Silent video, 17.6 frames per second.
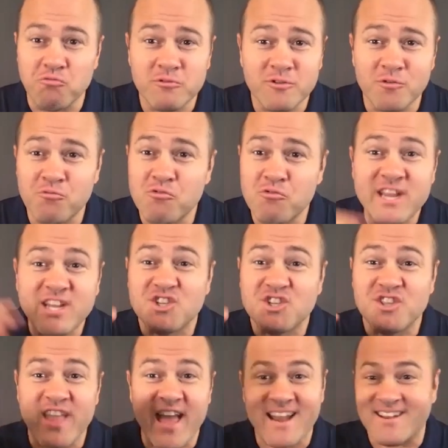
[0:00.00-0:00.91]
reach
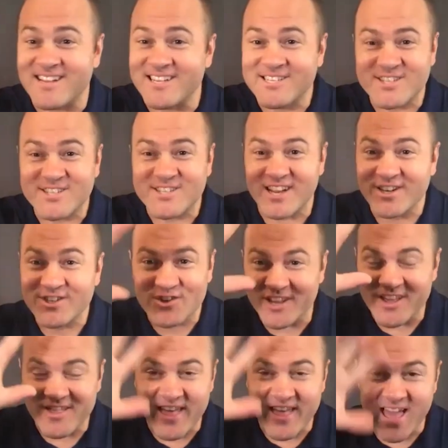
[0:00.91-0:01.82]
that
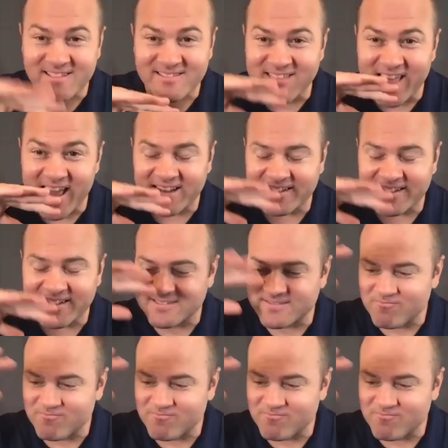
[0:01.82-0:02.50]
essentially that that